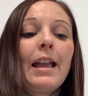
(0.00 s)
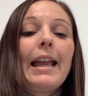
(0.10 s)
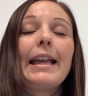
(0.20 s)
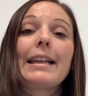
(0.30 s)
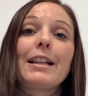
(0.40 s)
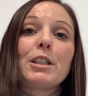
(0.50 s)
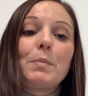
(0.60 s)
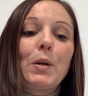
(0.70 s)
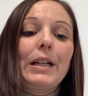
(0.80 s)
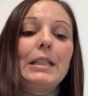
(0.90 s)
It can
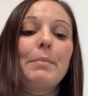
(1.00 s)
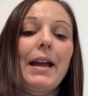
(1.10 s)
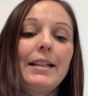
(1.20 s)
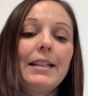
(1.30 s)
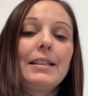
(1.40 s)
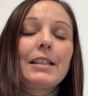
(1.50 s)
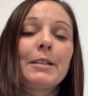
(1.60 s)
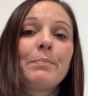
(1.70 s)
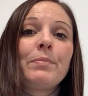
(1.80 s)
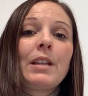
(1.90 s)
support independence.
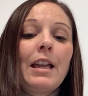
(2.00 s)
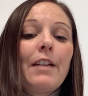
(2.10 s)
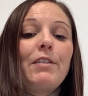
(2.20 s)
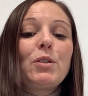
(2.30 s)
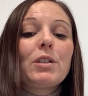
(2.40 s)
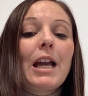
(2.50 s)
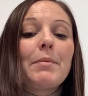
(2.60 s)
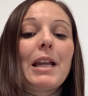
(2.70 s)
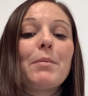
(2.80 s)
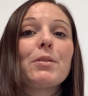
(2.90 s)
Visual
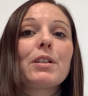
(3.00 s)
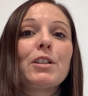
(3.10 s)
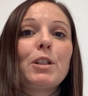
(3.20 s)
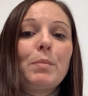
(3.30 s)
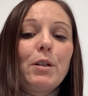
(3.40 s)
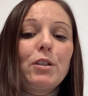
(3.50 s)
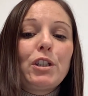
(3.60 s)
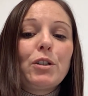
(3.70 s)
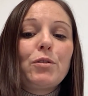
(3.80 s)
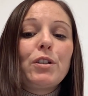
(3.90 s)
timetables can support
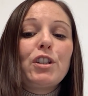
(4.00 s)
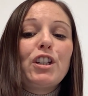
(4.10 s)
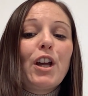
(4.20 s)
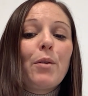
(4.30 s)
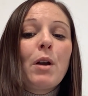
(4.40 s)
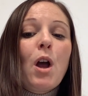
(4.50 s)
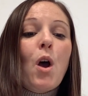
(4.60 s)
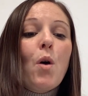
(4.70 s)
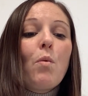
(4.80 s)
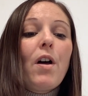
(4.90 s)
children to know
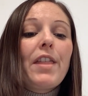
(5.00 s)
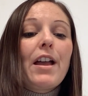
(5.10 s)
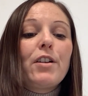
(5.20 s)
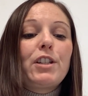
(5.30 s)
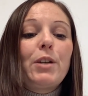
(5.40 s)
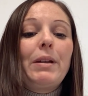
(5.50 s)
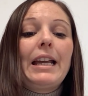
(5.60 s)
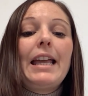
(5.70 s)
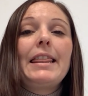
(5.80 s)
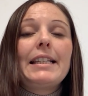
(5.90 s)
what they are doing
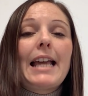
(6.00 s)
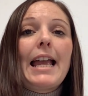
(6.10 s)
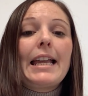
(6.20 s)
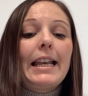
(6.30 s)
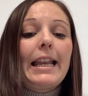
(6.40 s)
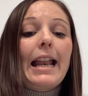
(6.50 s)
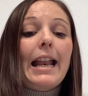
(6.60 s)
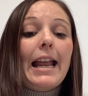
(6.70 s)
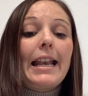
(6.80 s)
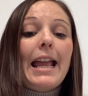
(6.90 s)
in the day and
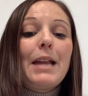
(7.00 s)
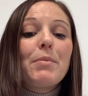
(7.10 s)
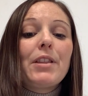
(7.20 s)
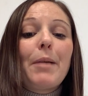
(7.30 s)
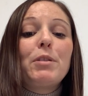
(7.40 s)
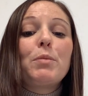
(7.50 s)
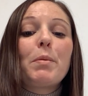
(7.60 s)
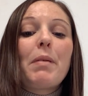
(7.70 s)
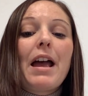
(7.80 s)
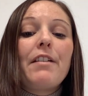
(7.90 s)
enable them to
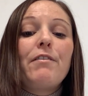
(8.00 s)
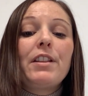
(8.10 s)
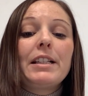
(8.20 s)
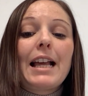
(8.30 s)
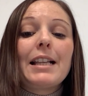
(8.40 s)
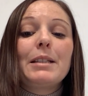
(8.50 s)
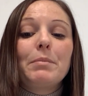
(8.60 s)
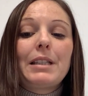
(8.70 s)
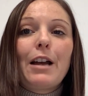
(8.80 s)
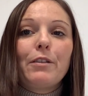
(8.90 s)
prepare for the tasks
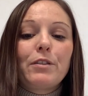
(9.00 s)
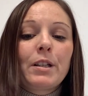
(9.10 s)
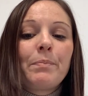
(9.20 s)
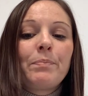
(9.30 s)
themselves.